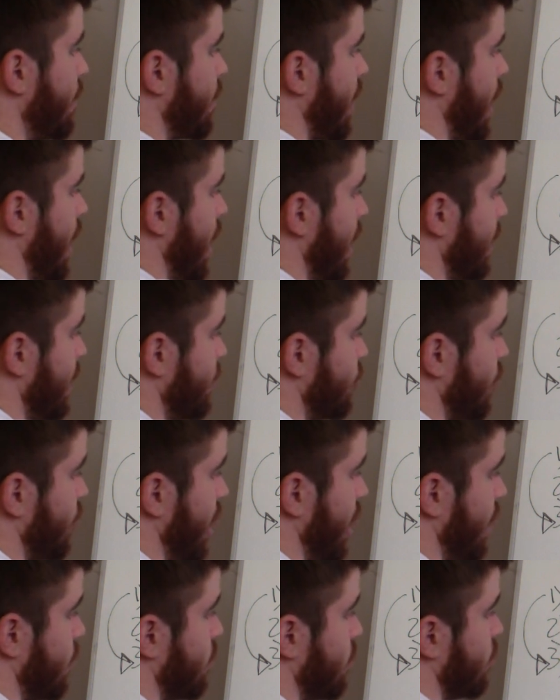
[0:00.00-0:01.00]
guys
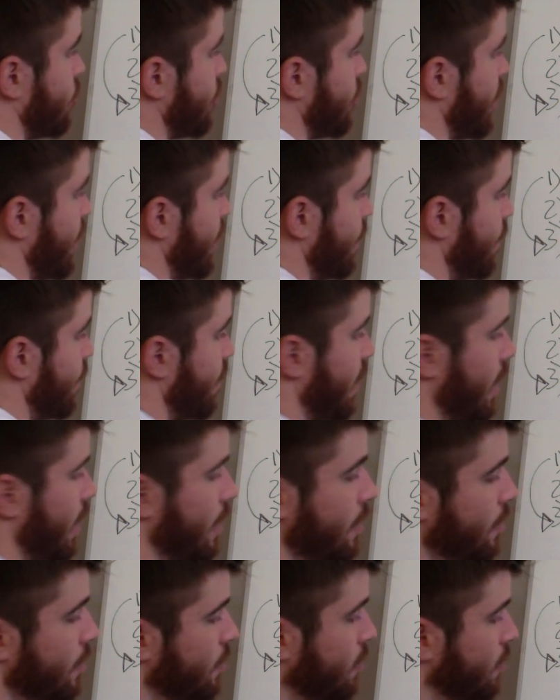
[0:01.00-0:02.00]
try to achieve
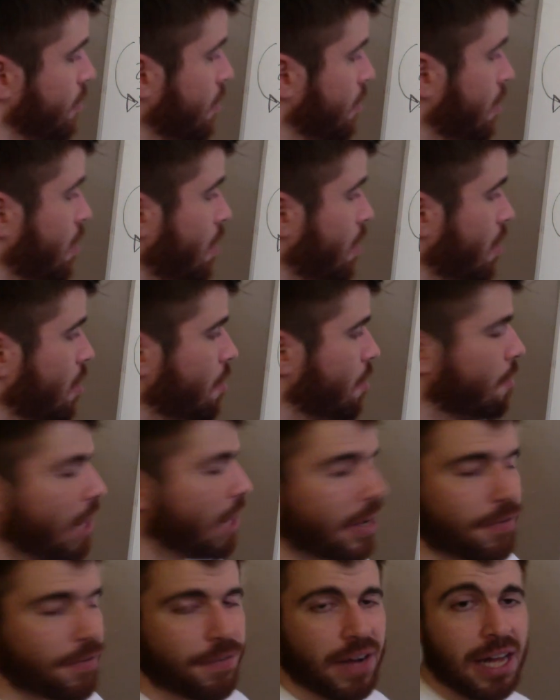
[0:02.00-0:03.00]
this
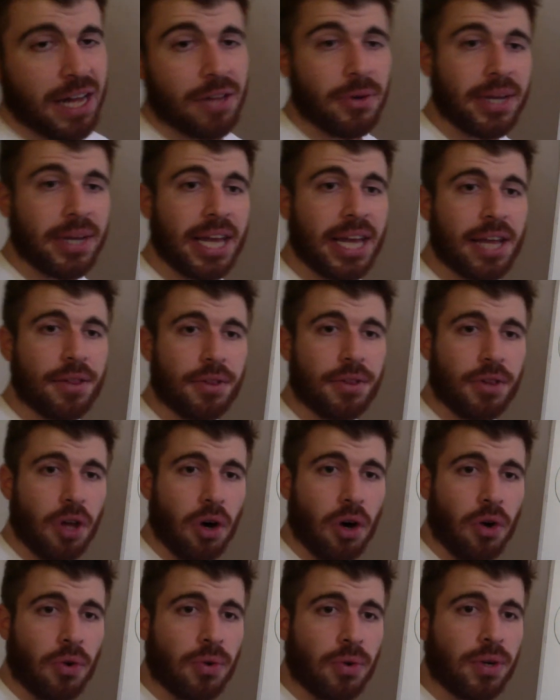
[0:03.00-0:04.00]
by following a
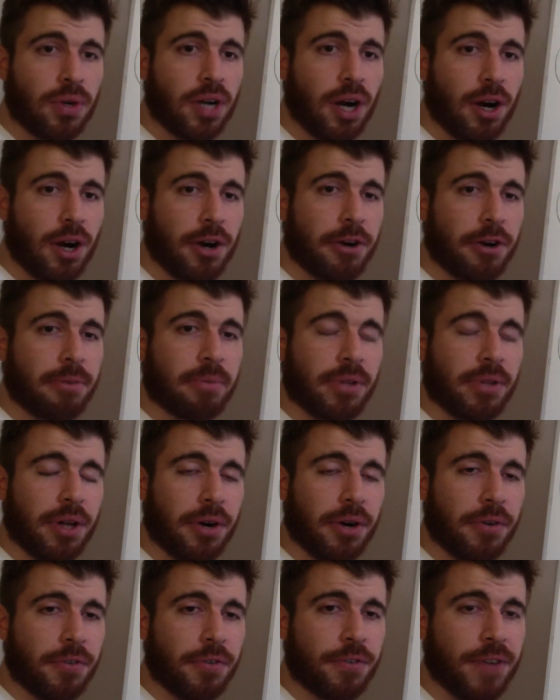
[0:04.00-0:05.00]
low-carb,
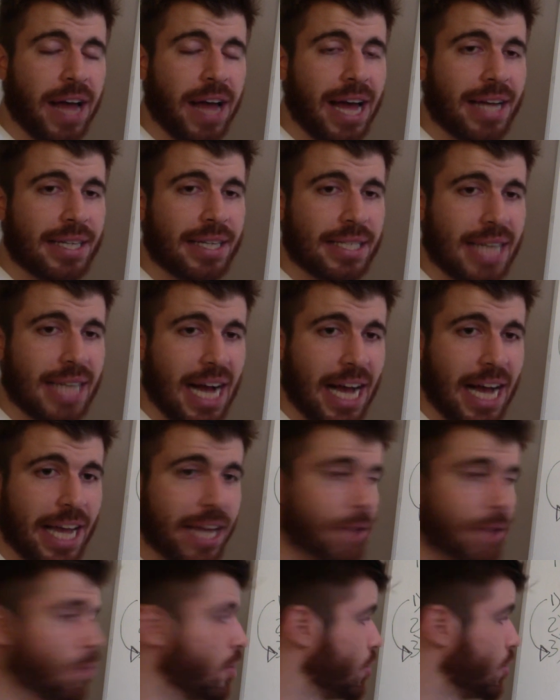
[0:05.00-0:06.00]
low-fat
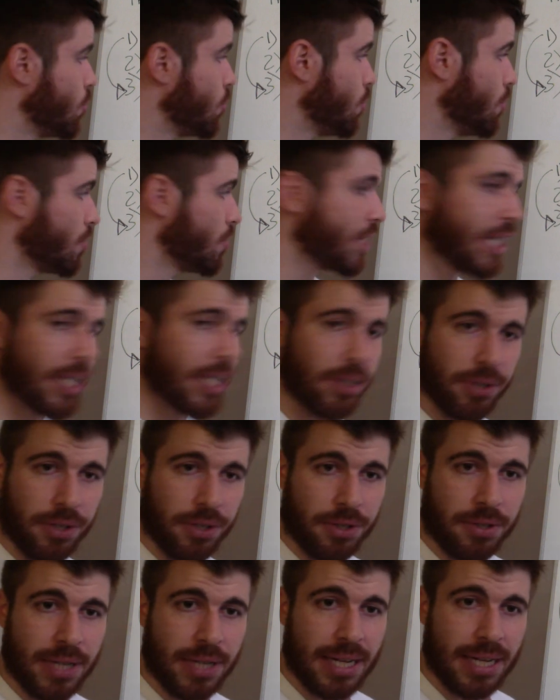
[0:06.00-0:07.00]
diet, which will kill
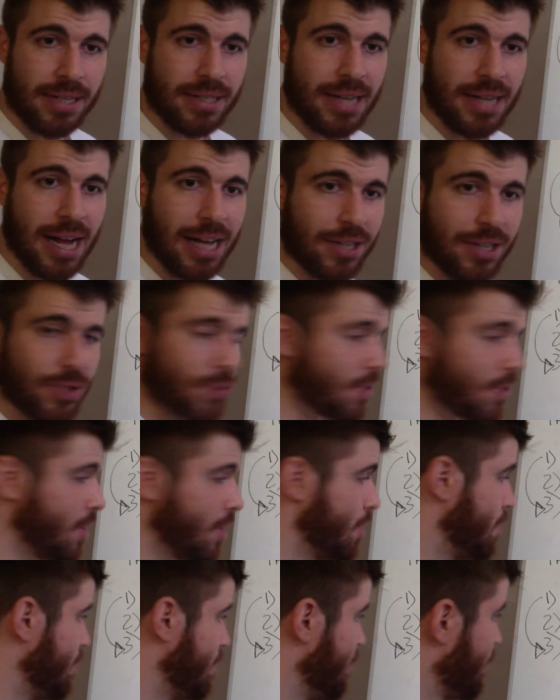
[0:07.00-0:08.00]
your
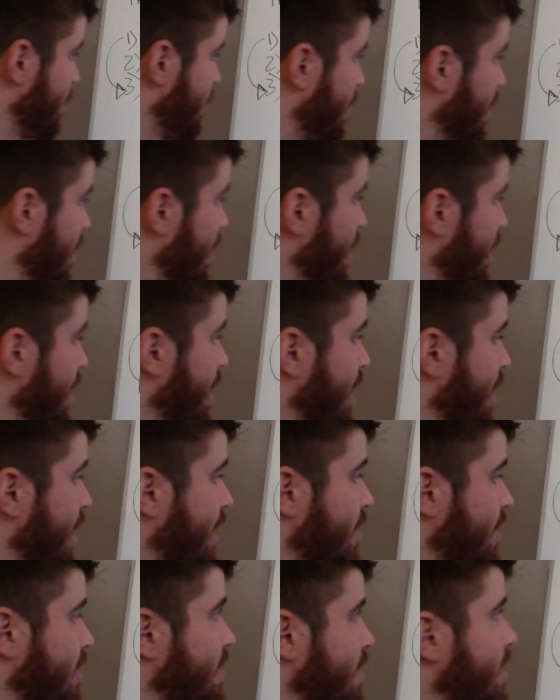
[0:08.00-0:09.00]
testosterone.
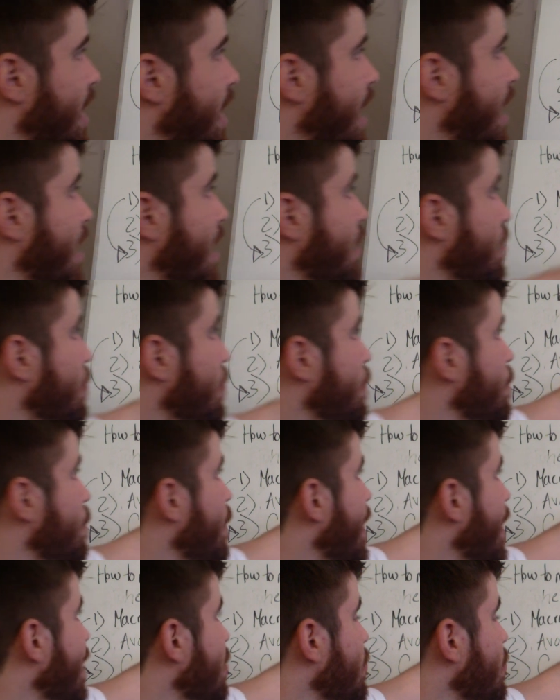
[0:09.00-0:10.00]
Instead, you
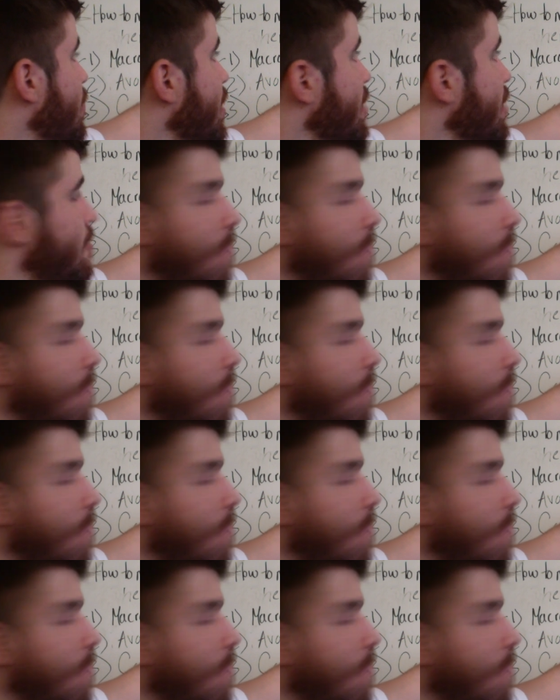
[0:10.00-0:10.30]
follow these